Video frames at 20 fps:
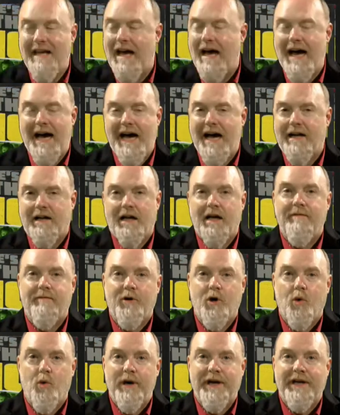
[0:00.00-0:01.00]
I,
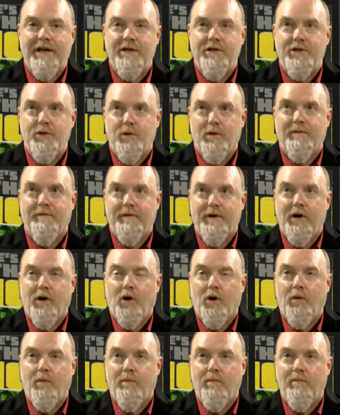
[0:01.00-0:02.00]
love going into a
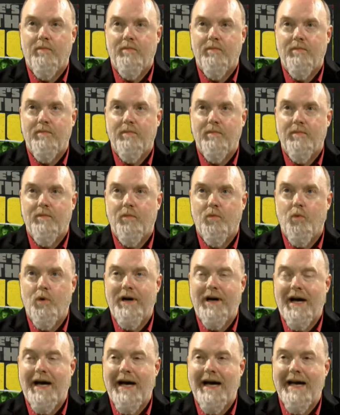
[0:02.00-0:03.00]
film
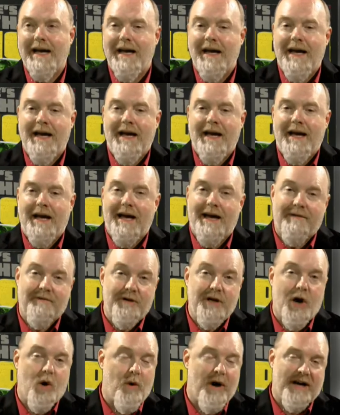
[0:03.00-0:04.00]
when I have
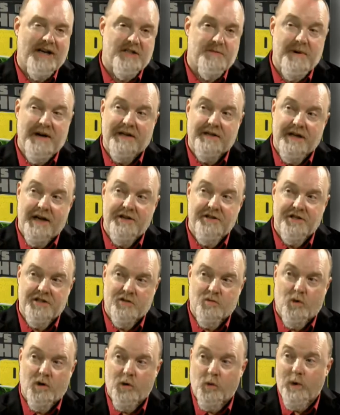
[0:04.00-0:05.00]
no
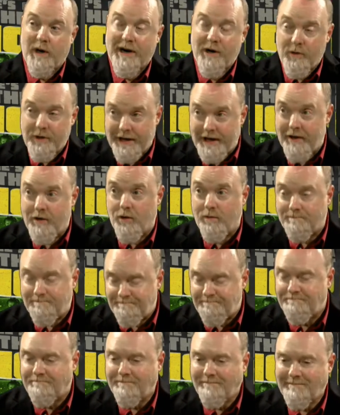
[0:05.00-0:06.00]
expectations one way or the other.
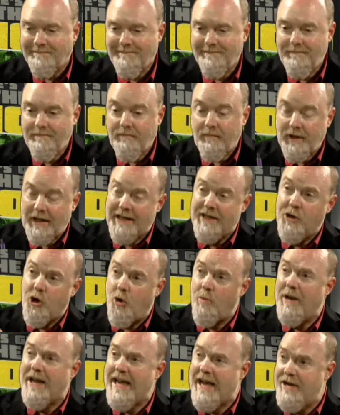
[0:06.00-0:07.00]
And
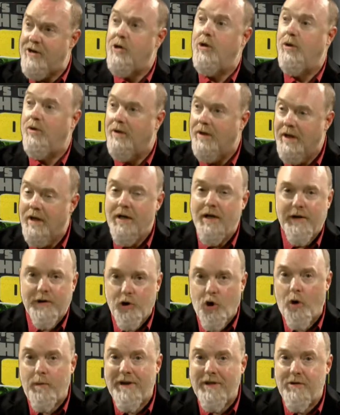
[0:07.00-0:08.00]
normally I do.
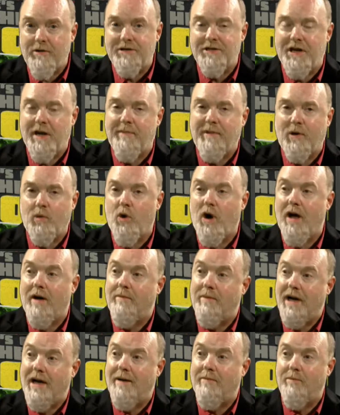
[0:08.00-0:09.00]
Normally there's something where
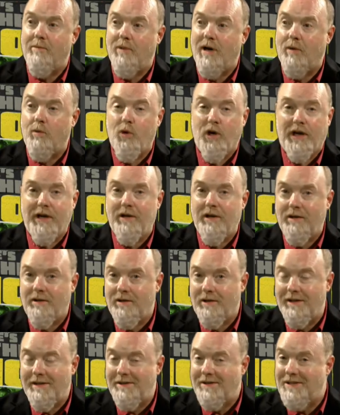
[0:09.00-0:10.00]
I'm, I'm, I'm really
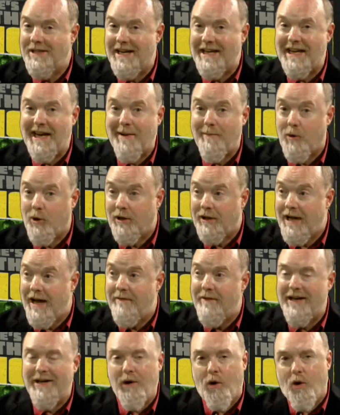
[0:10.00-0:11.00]
thinking I'm going to
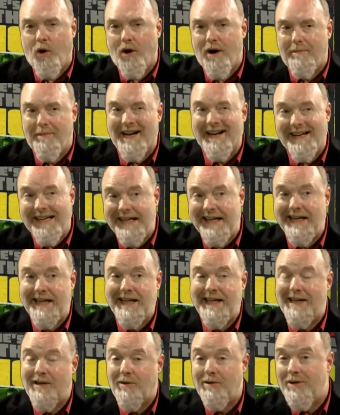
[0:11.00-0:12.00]
love it, or I'm like,
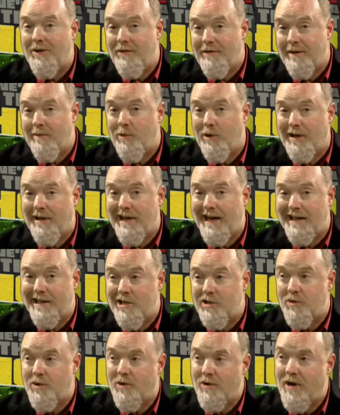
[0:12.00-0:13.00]
eh, I don't know if I'm going to like
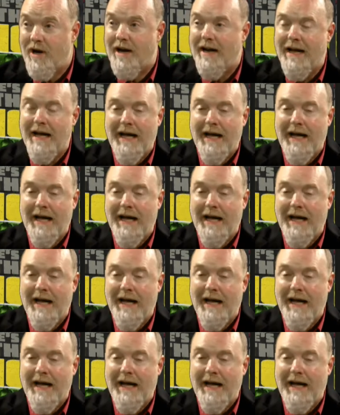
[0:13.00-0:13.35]
this one or not.